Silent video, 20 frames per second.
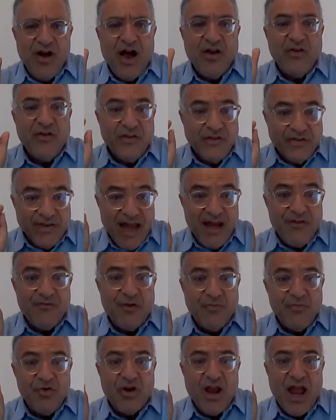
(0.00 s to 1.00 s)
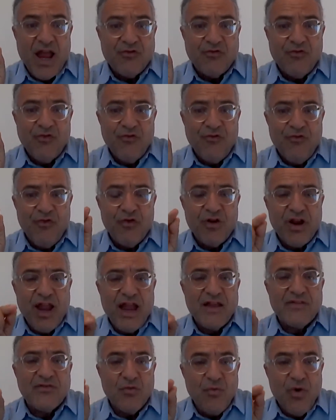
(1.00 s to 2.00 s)
Understand from your cash flow
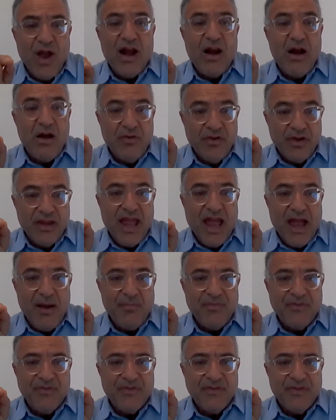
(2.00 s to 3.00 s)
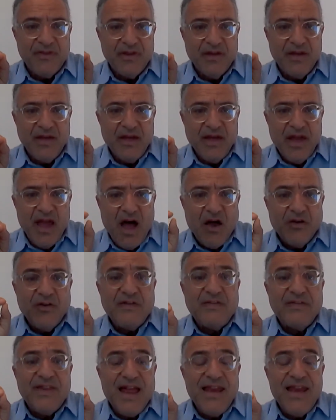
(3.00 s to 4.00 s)
forecast where are the gaps.
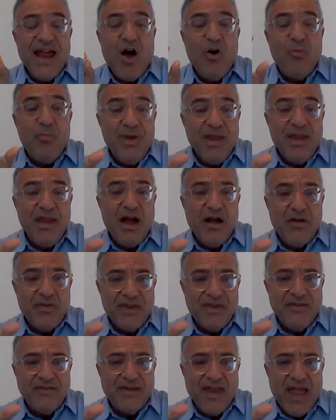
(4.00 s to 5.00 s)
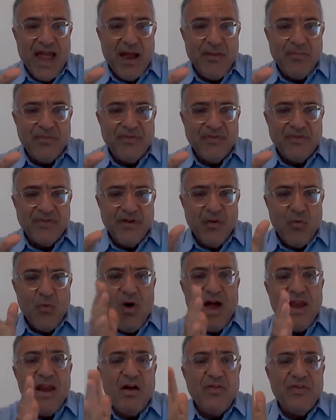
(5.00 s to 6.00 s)
Understand how big are these gaps,
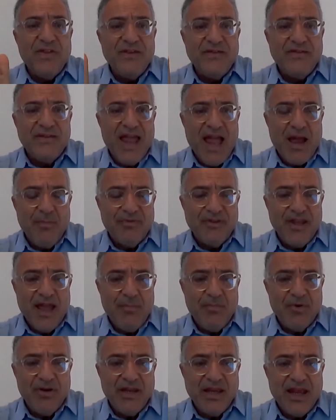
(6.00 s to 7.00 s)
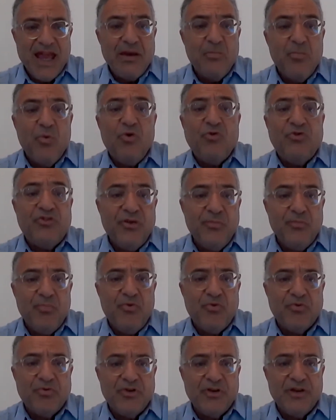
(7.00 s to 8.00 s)
when are these gaps happening, and most
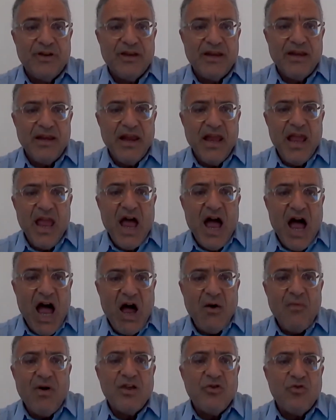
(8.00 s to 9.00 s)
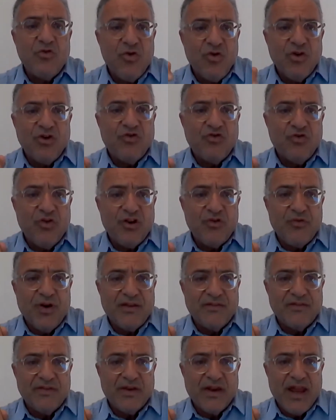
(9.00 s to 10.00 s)
importantly, how are you going to
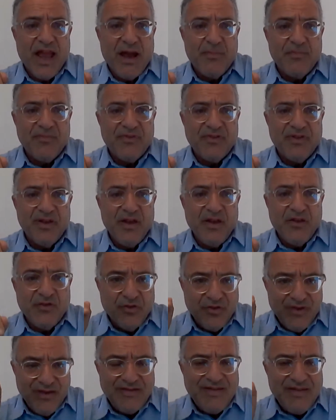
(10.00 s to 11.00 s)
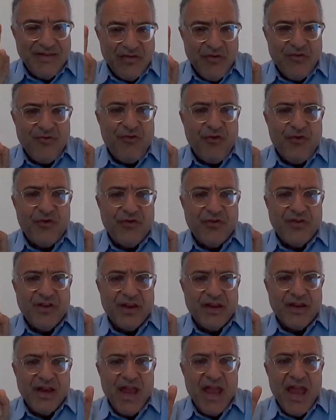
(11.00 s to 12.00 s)
address the gaps. So this is the first thing.